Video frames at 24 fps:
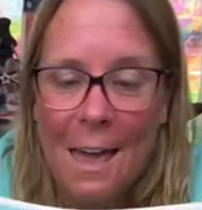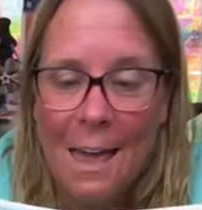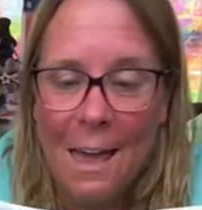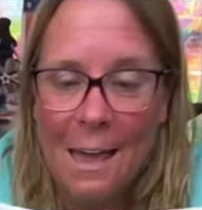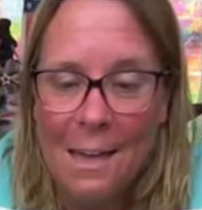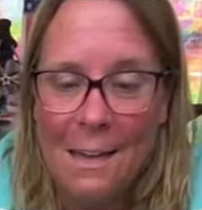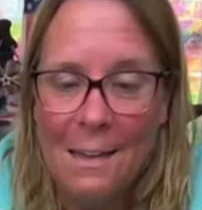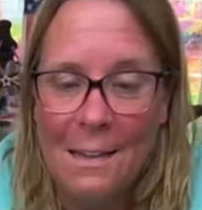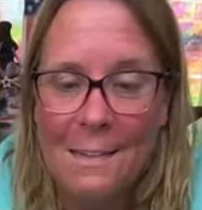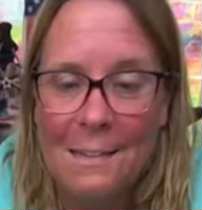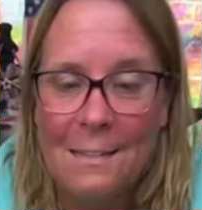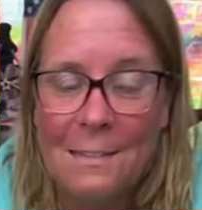
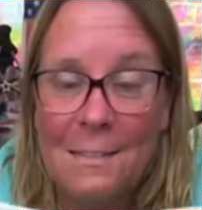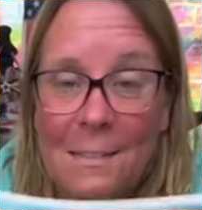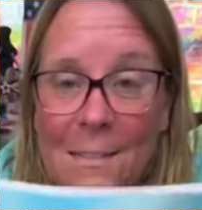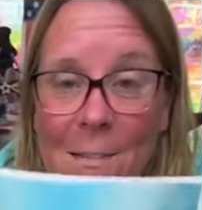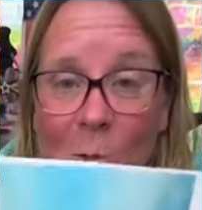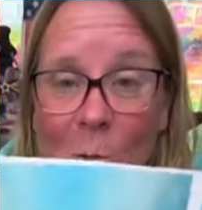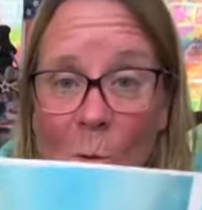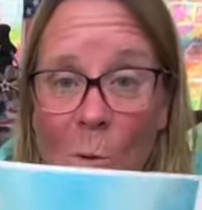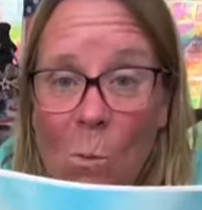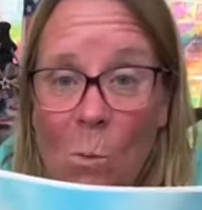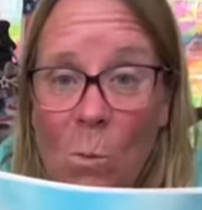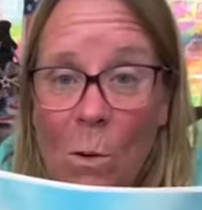And
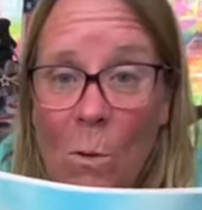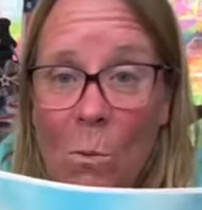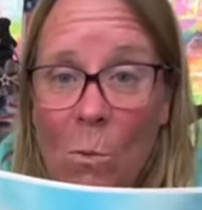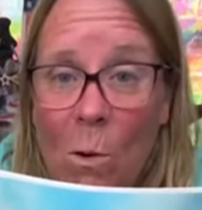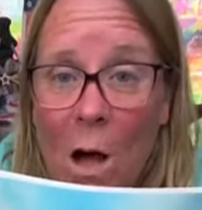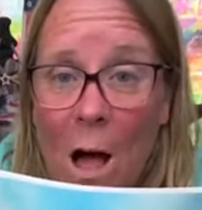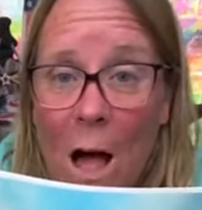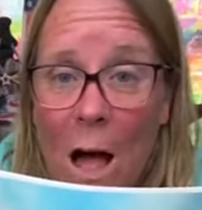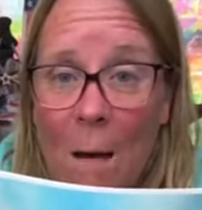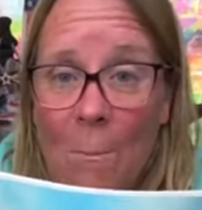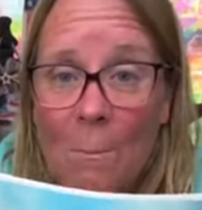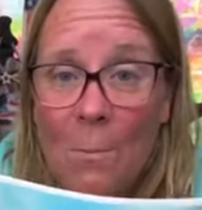we
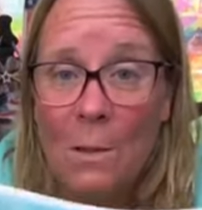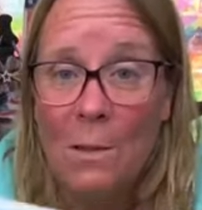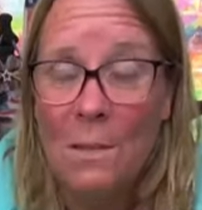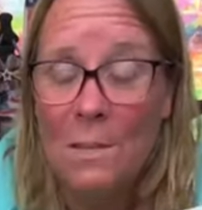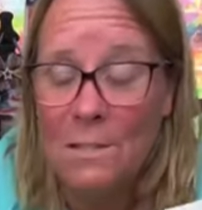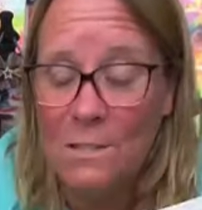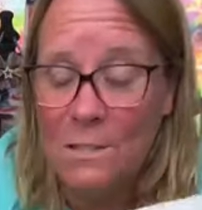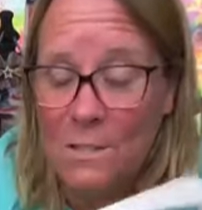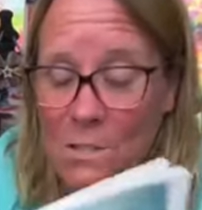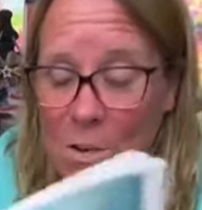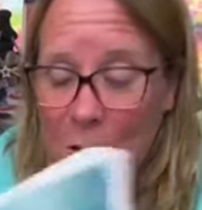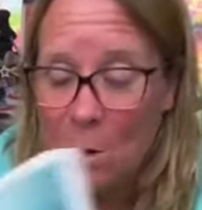will hop
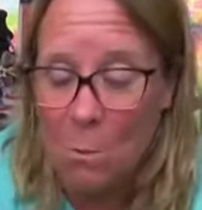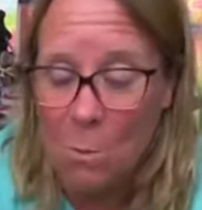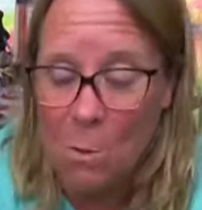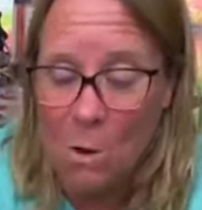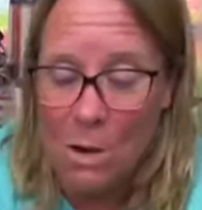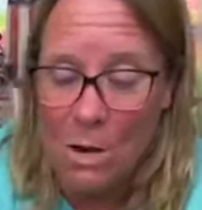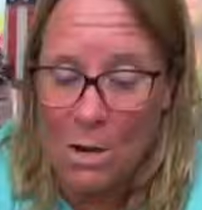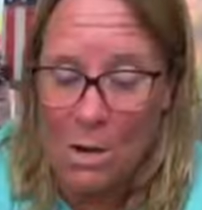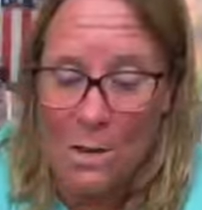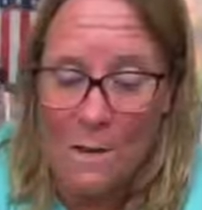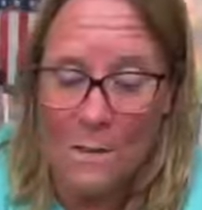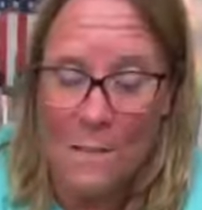on and start
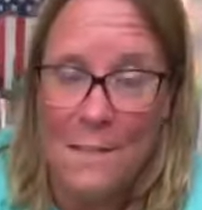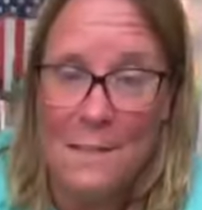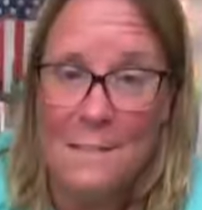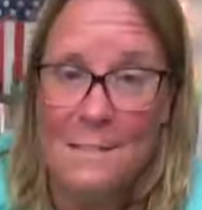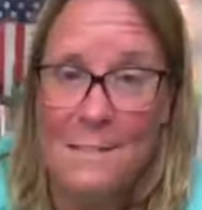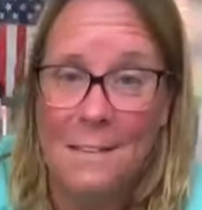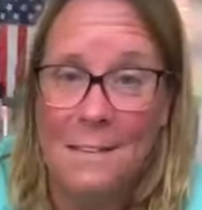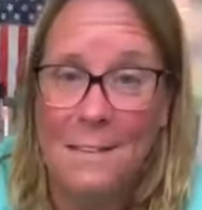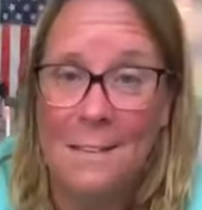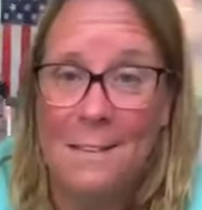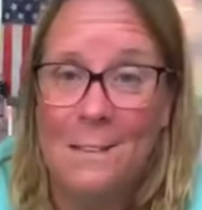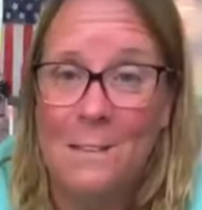working on
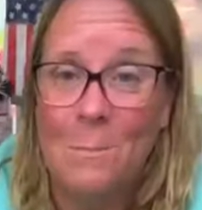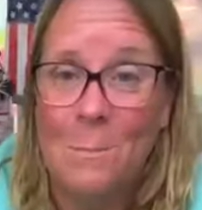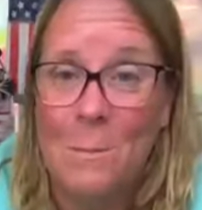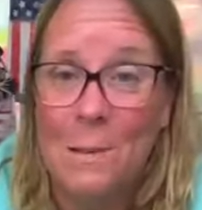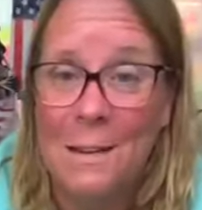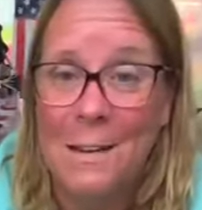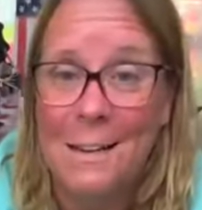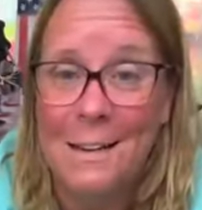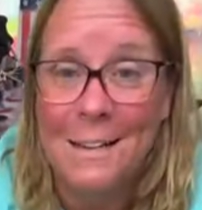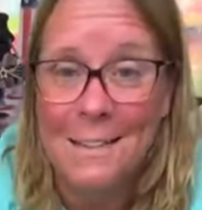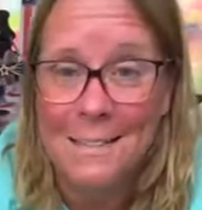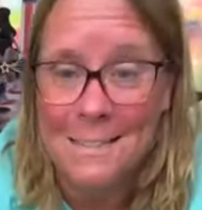this a little
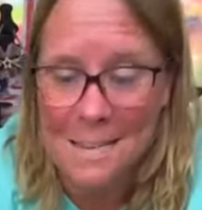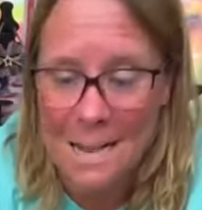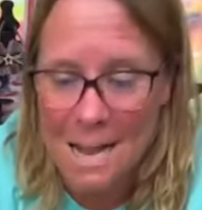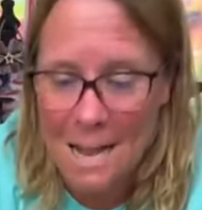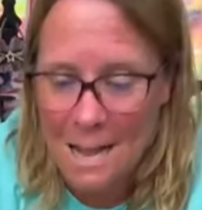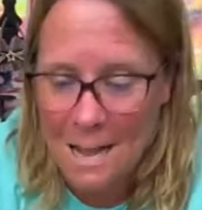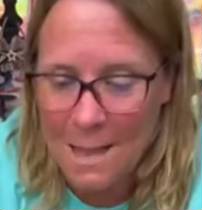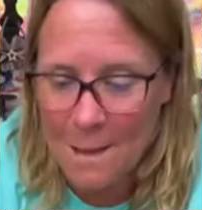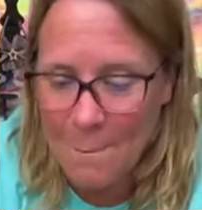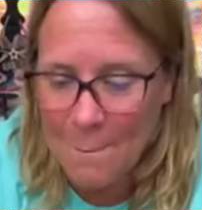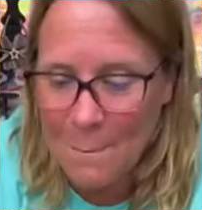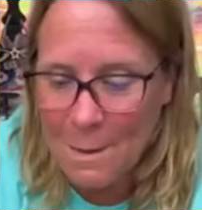bit at a
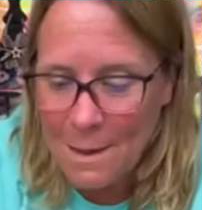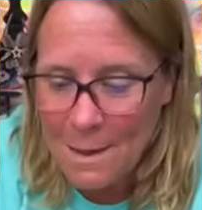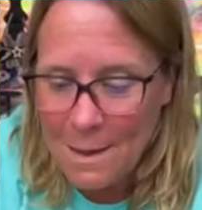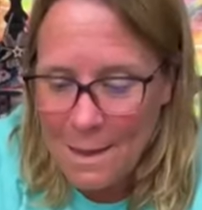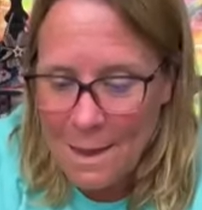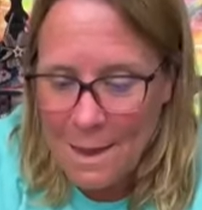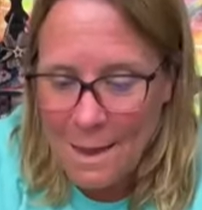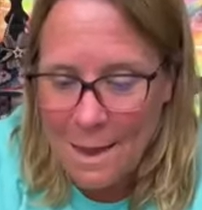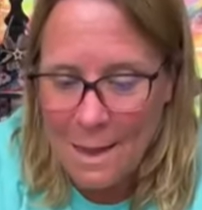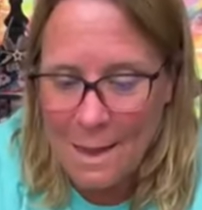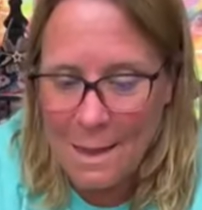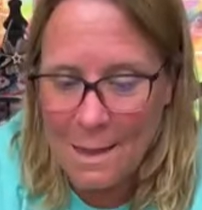time.
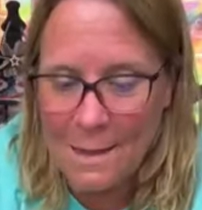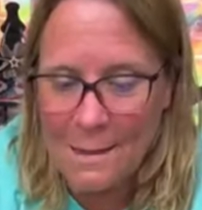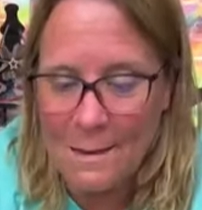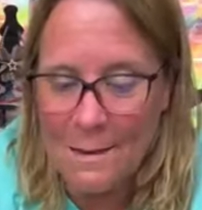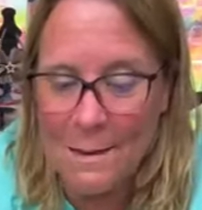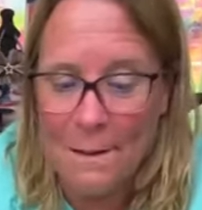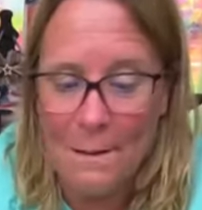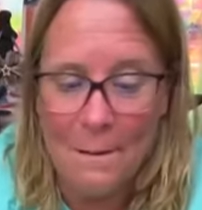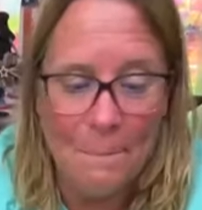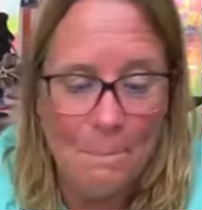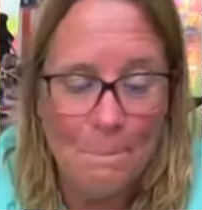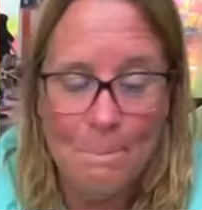
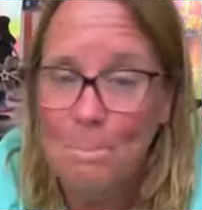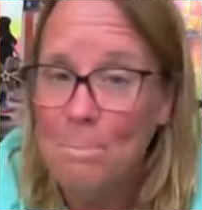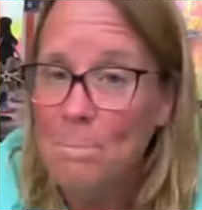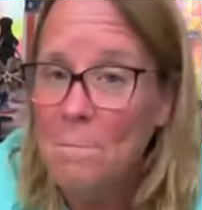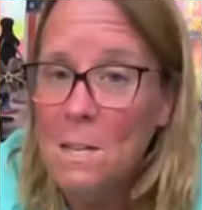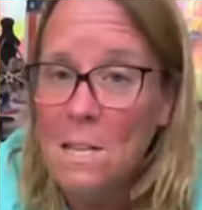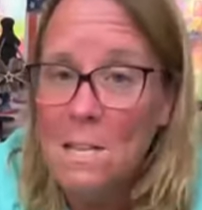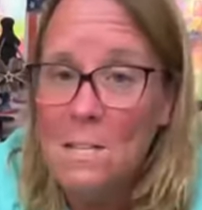And uh,